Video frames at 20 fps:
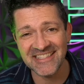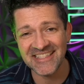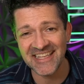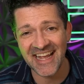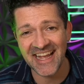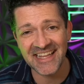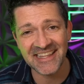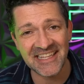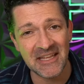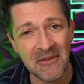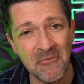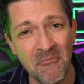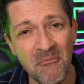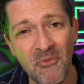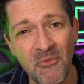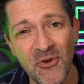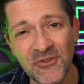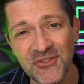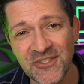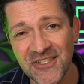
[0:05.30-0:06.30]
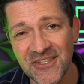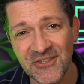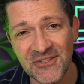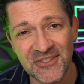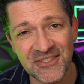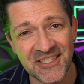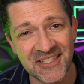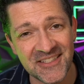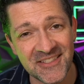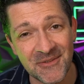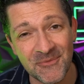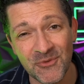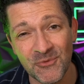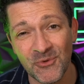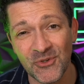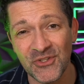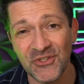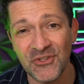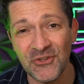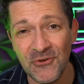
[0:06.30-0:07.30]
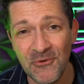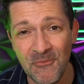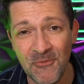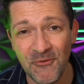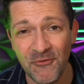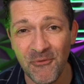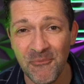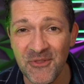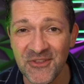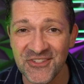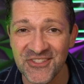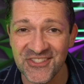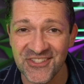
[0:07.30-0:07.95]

Sadly, most of those systems were doomed from the